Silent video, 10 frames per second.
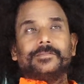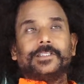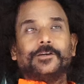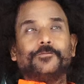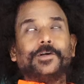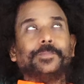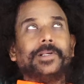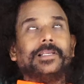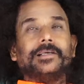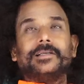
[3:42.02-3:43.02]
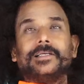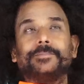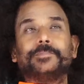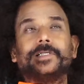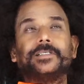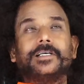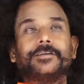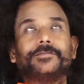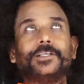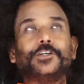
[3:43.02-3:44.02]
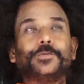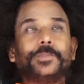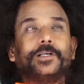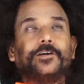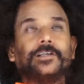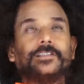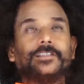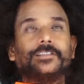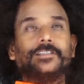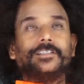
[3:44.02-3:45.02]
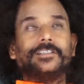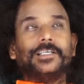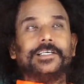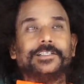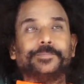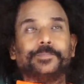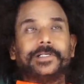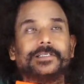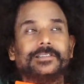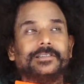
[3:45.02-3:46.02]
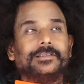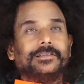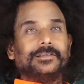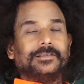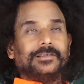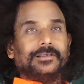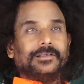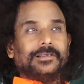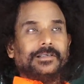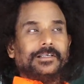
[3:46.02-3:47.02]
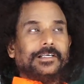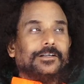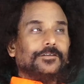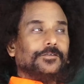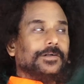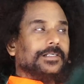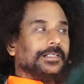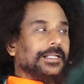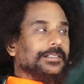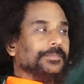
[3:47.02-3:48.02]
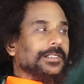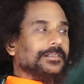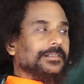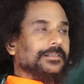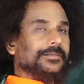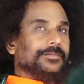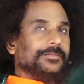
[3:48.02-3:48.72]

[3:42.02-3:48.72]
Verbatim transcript: Then 1 million number of the human consciousness is merged into the one realized master.